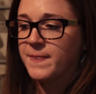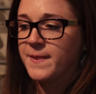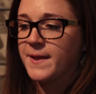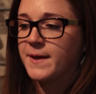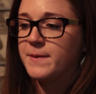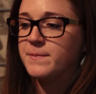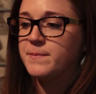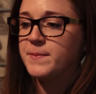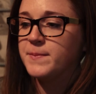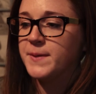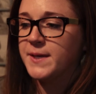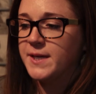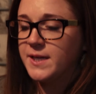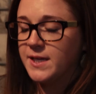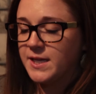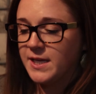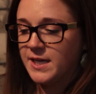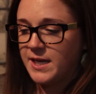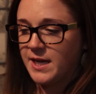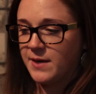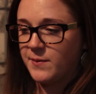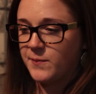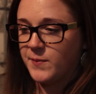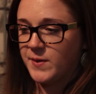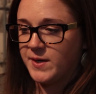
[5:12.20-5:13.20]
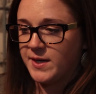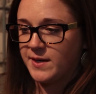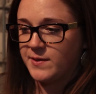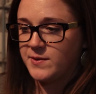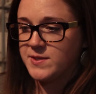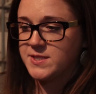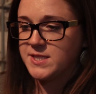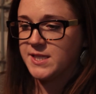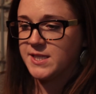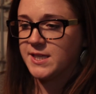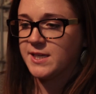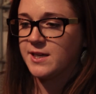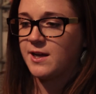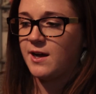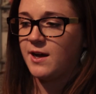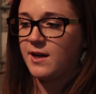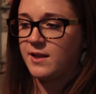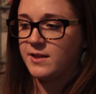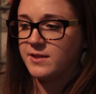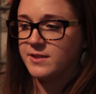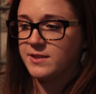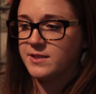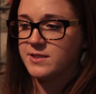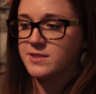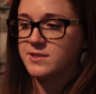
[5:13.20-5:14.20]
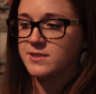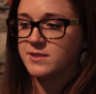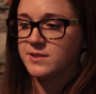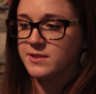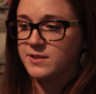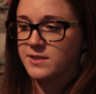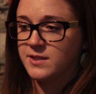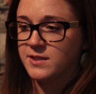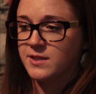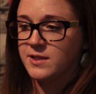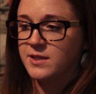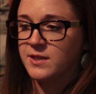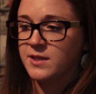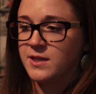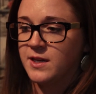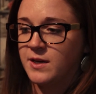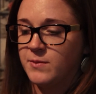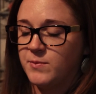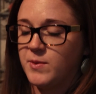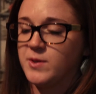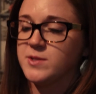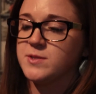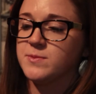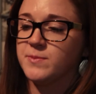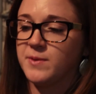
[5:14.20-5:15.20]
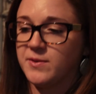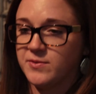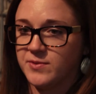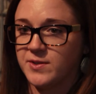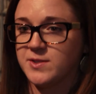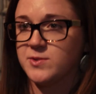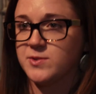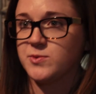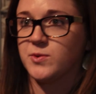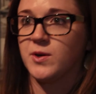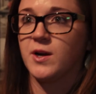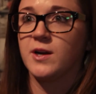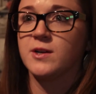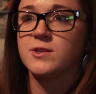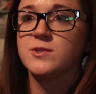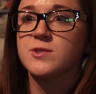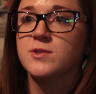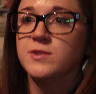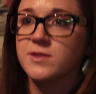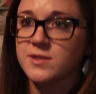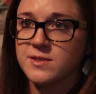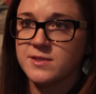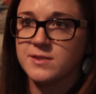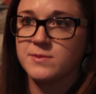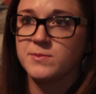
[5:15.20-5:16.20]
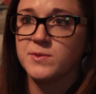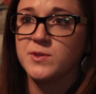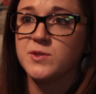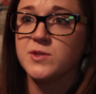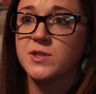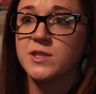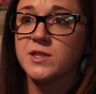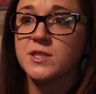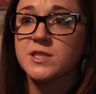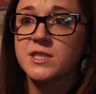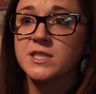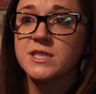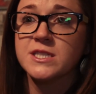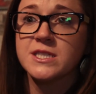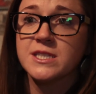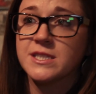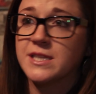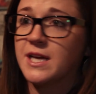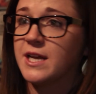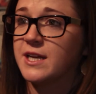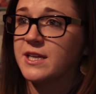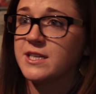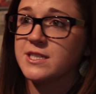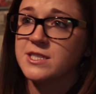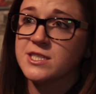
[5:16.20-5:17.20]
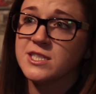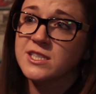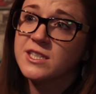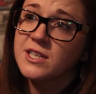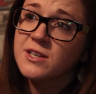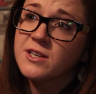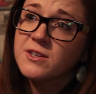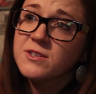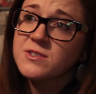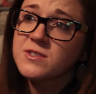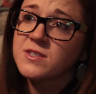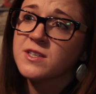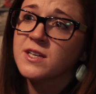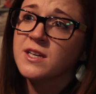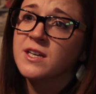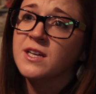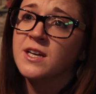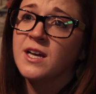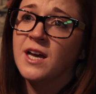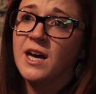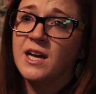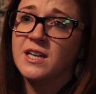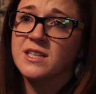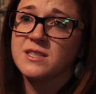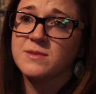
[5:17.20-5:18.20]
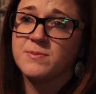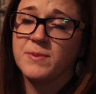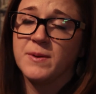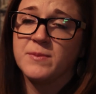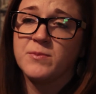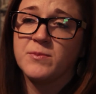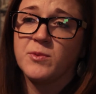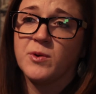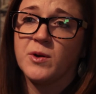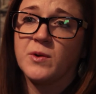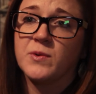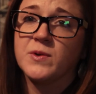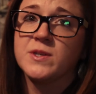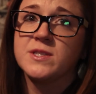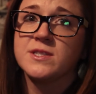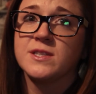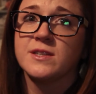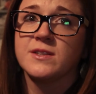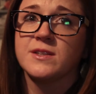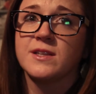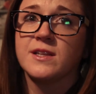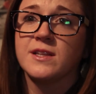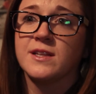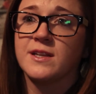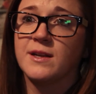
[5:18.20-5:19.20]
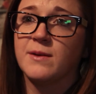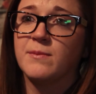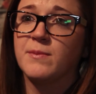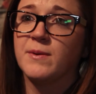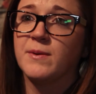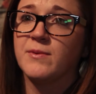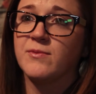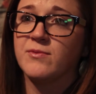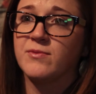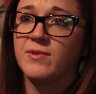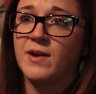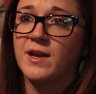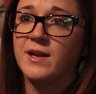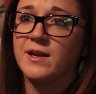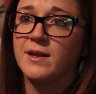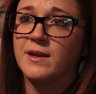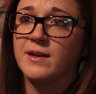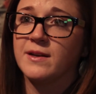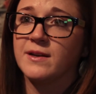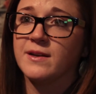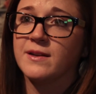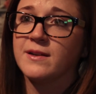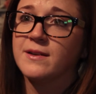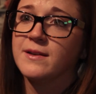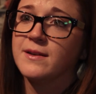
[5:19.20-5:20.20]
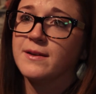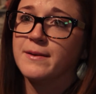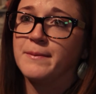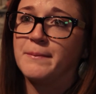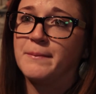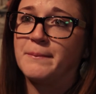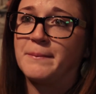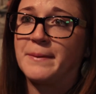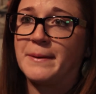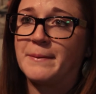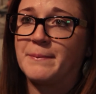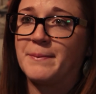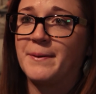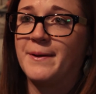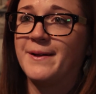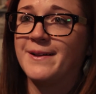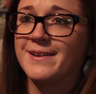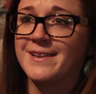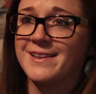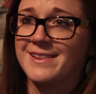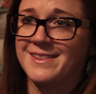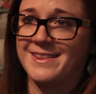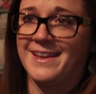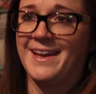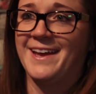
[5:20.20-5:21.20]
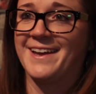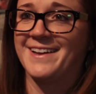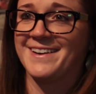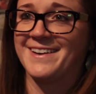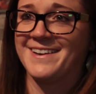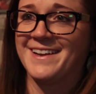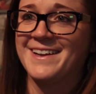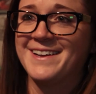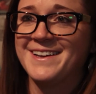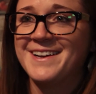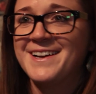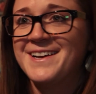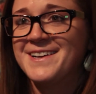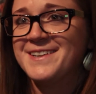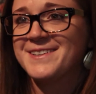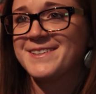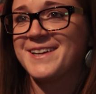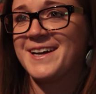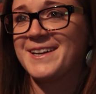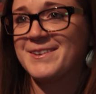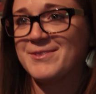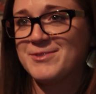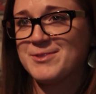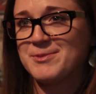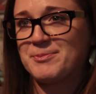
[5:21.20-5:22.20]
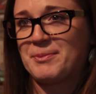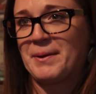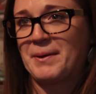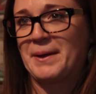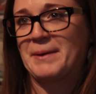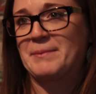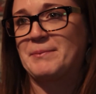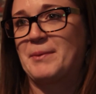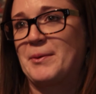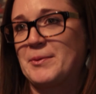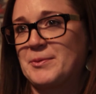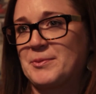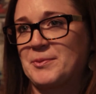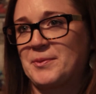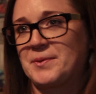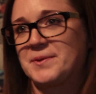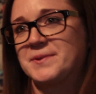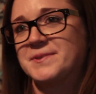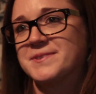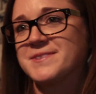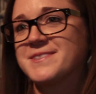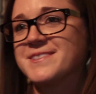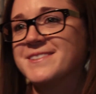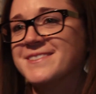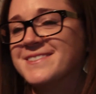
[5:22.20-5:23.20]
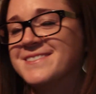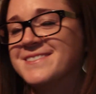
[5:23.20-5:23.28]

a bit when I was at college. Most of my friends were art students and musicians, not engineers. And it's been more recently that I've been finding people that kind of span both worlds.